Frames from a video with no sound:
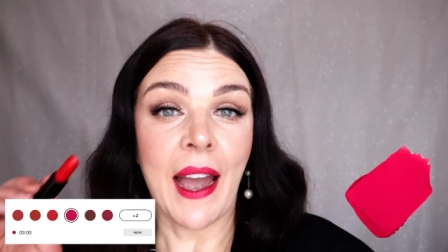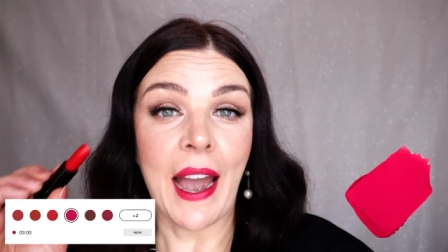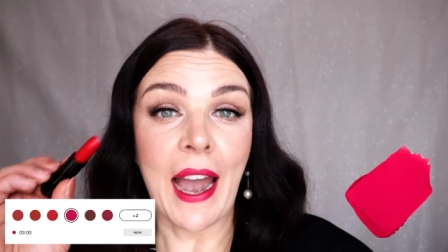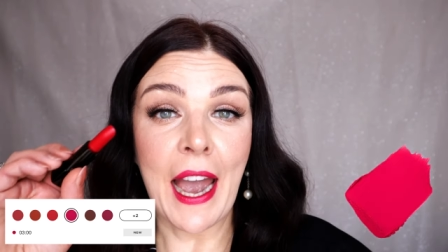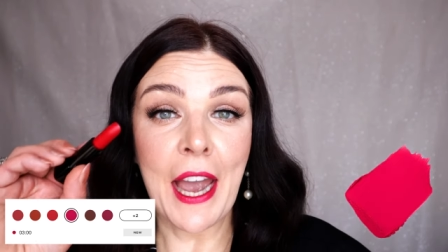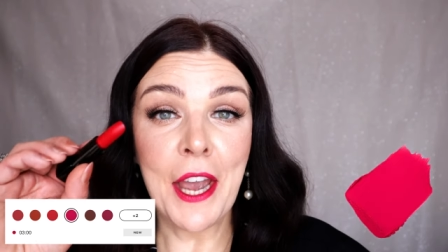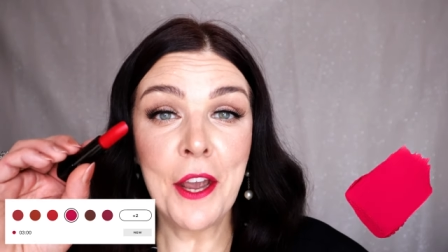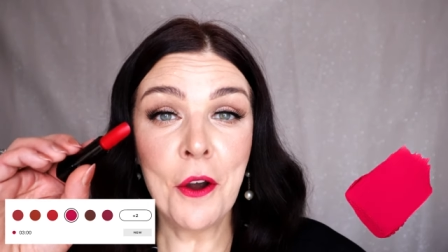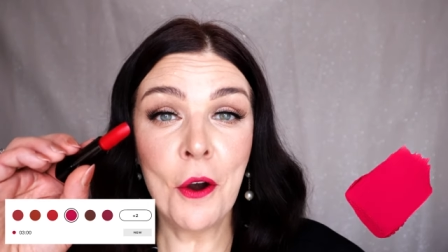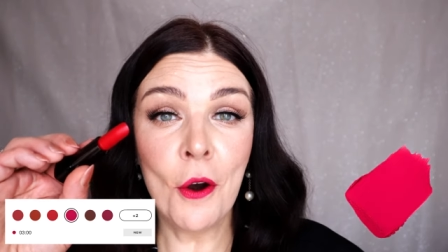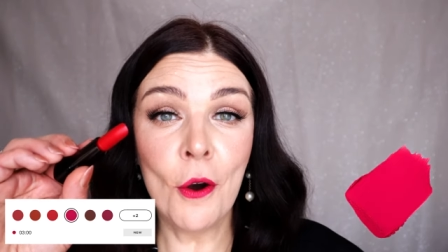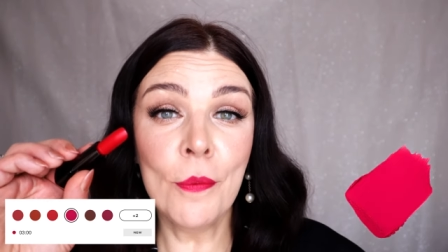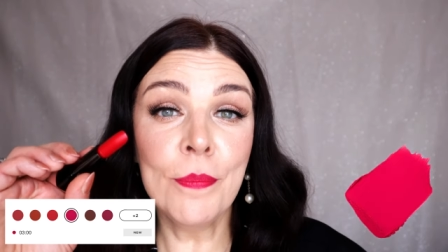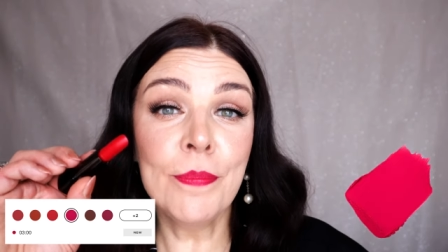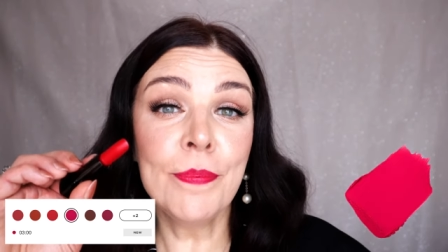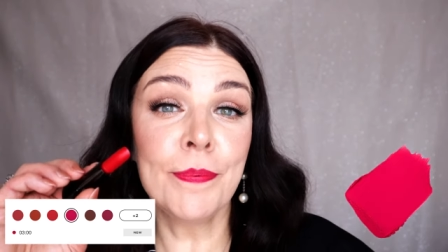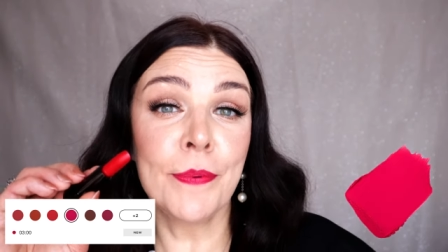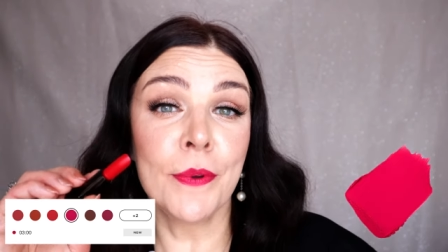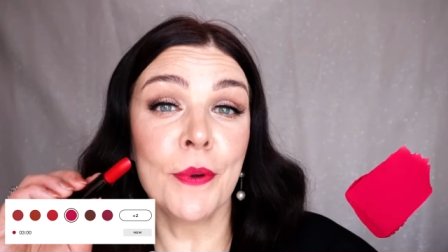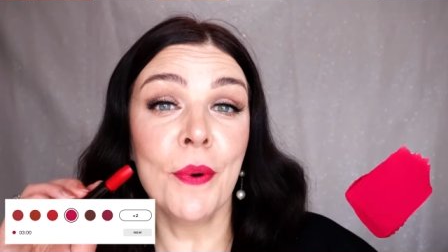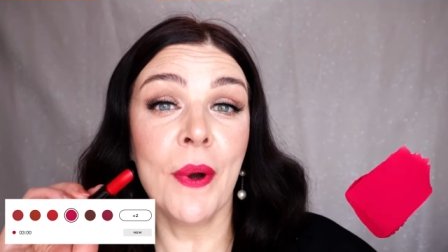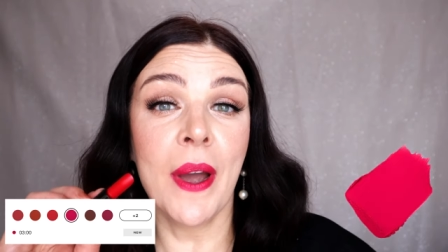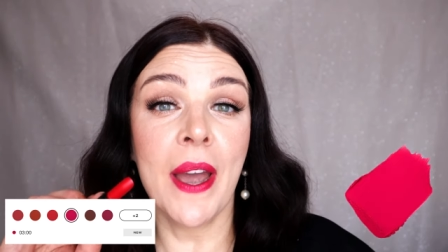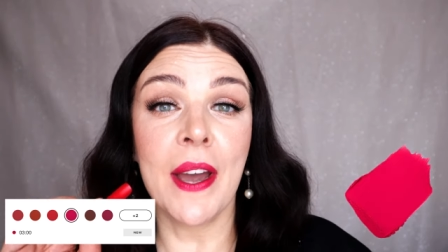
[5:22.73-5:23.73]
I
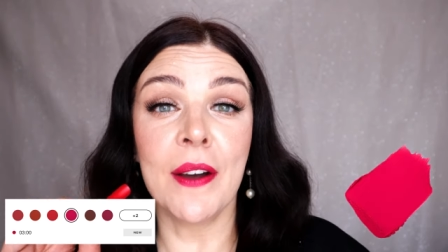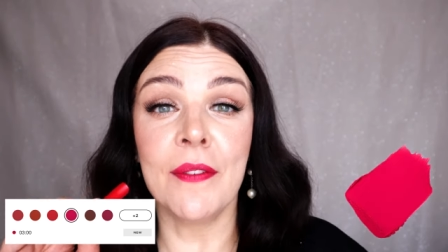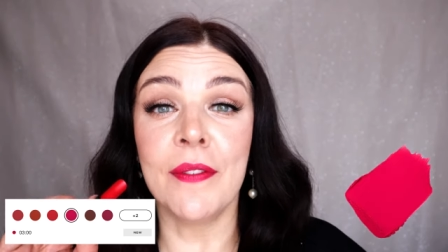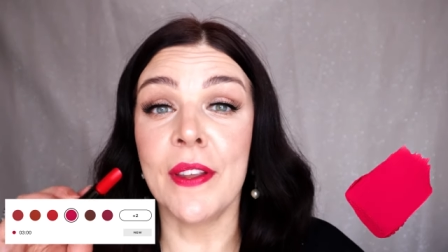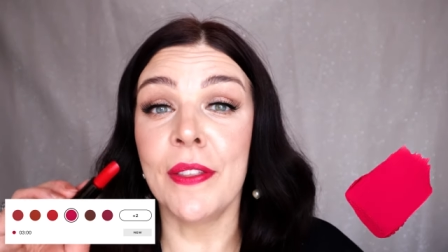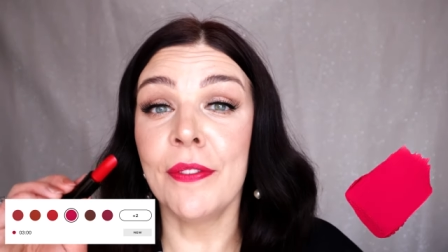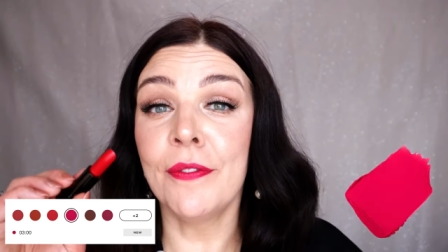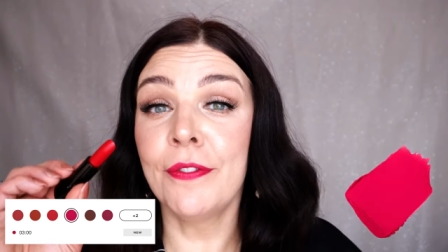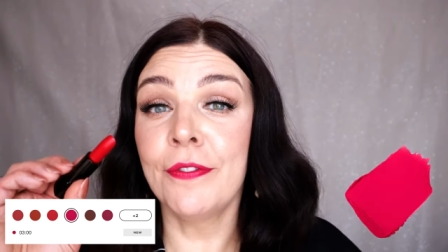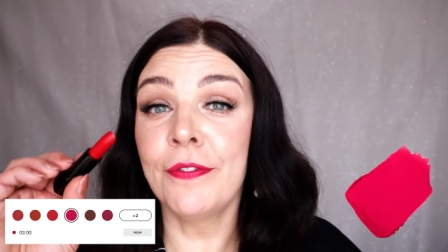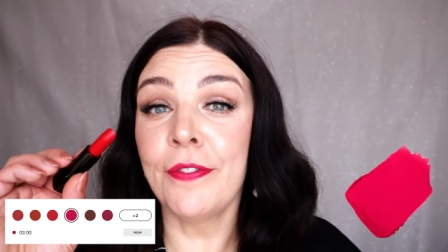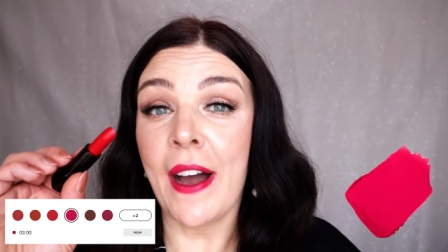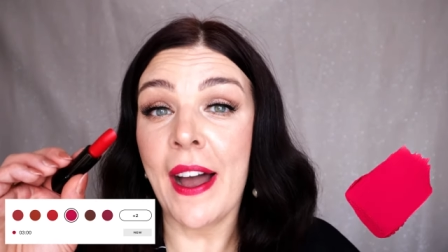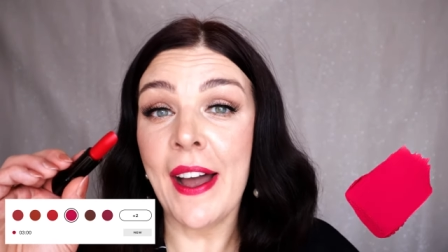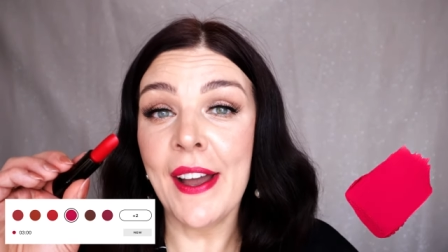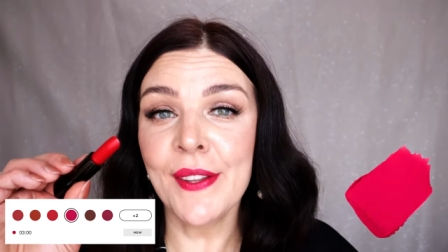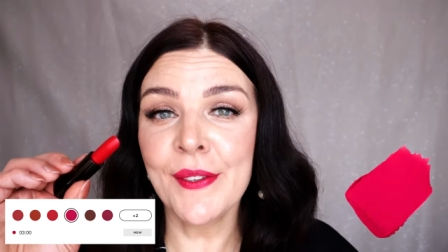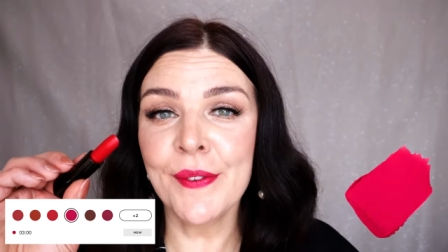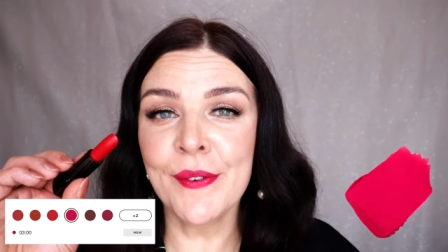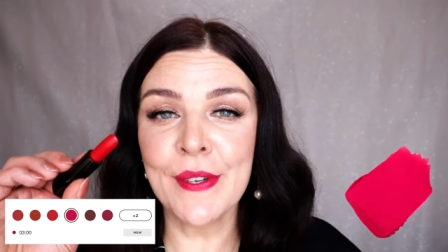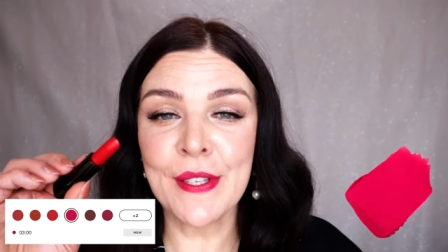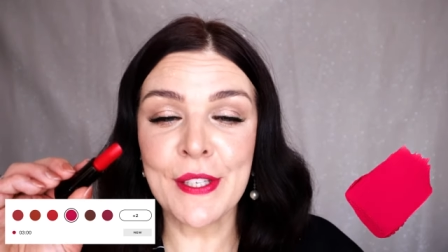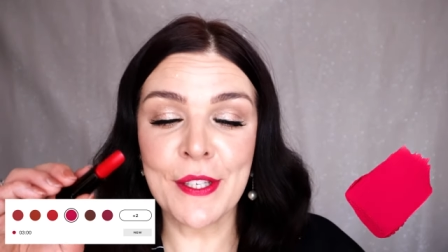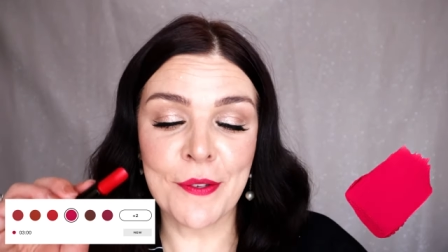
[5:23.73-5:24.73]
hope you having
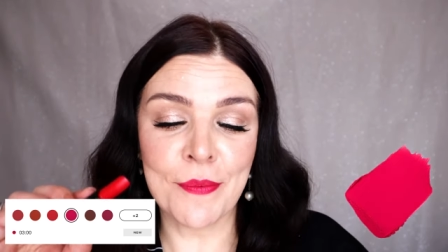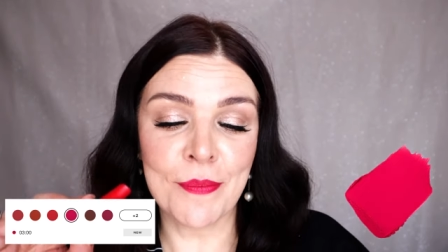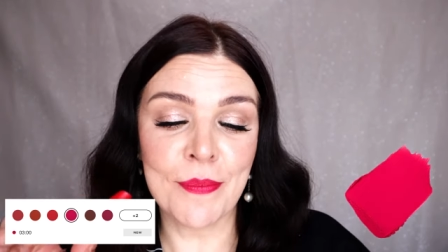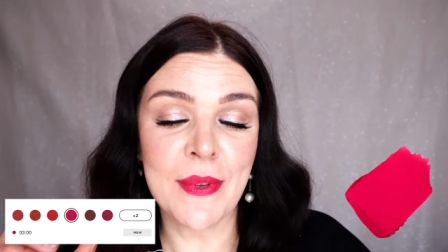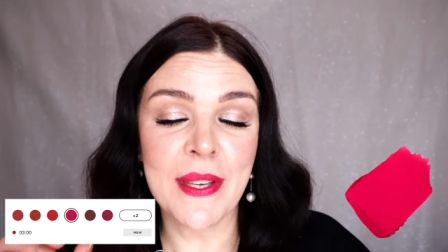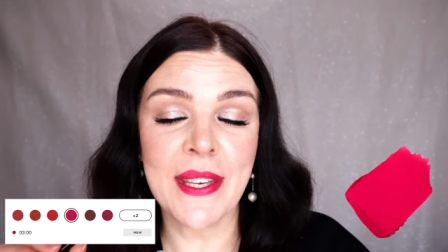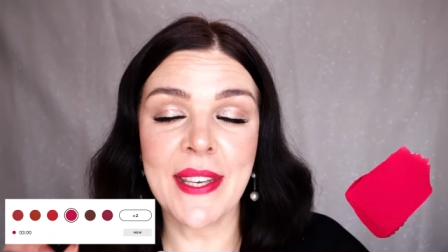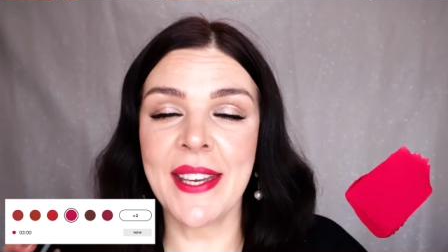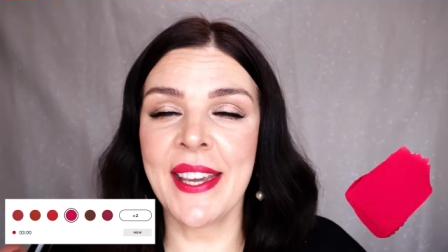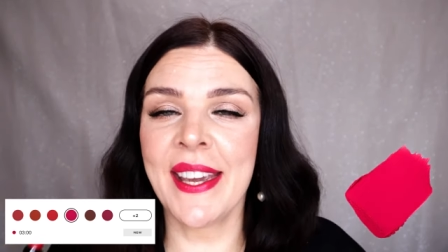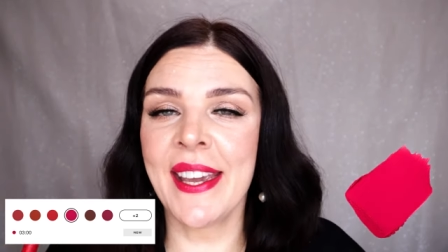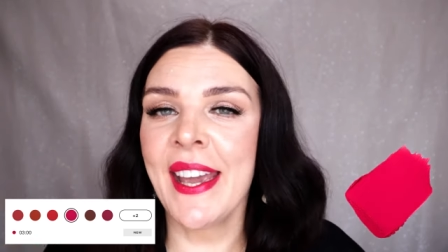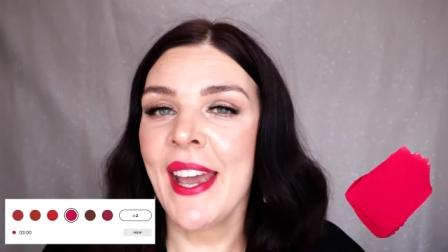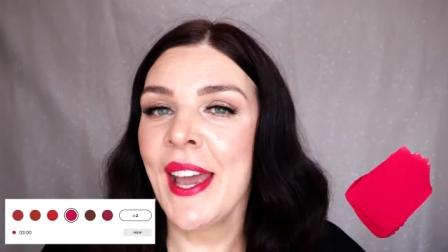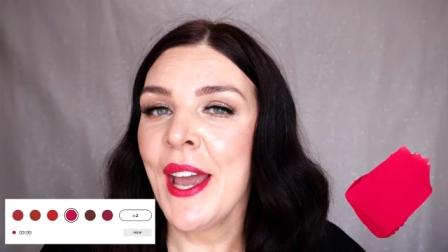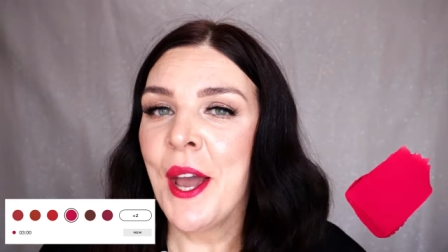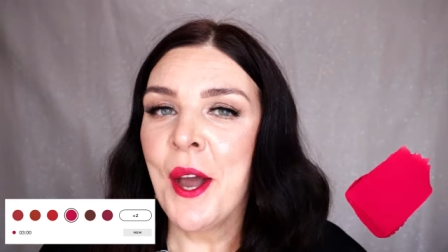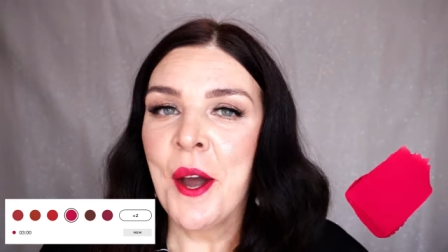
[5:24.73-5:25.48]
fun with me.